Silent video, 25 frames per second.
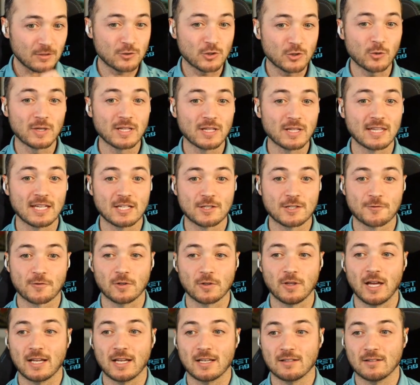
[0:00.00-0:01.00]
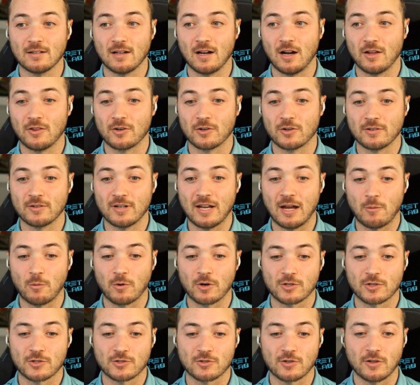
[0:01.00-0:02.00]
doing things for like other
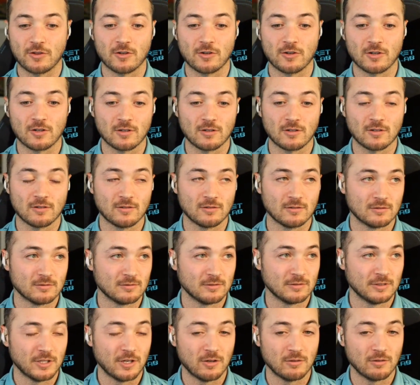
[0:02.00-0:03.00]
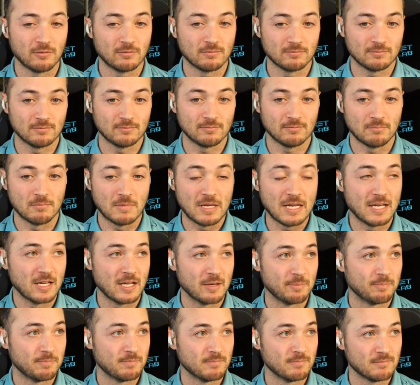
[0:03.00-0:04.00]
networks or other or you know
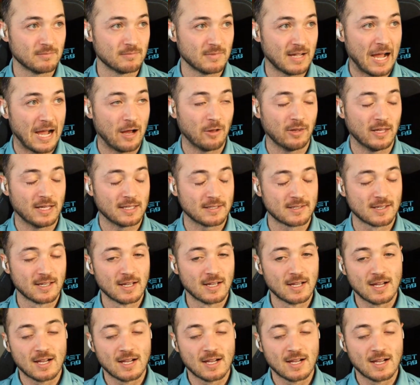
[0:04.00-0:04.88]
media outlets.